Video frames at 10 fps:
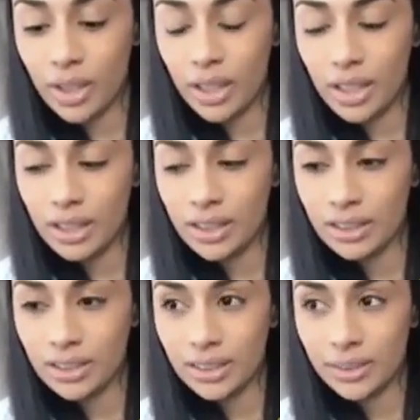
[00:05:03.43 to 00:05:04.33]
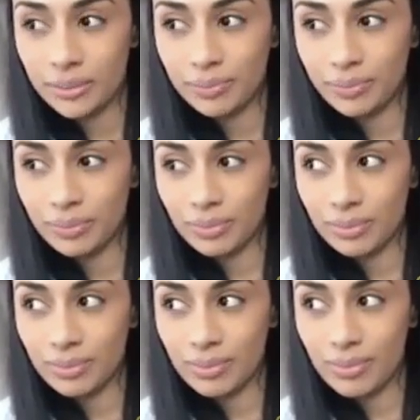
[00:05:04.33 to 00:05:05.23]
he's,
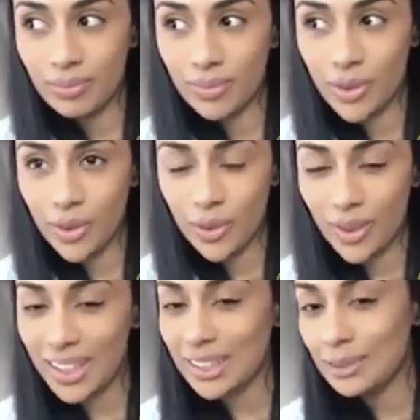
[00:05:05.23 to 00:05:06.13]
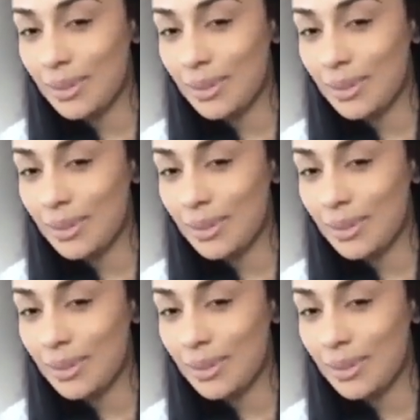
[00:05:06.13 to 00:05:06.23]
you know, cares